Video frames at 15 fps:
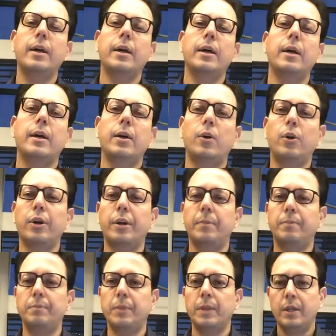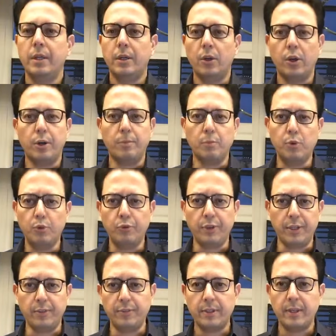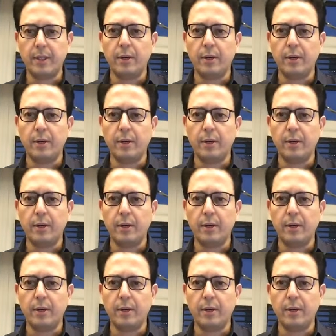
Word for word: uh, or a, or a movies,